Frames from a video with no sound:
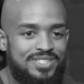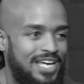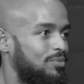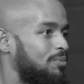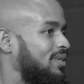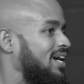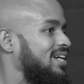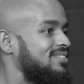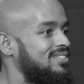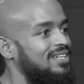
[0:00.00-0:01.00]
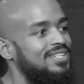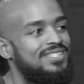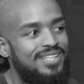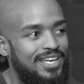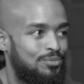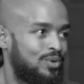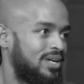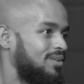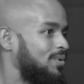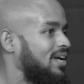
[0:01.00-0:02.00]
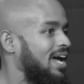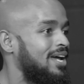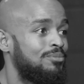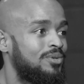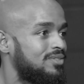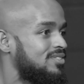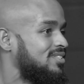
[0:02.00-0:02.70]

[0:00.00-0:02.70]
Same with plants, same with animals,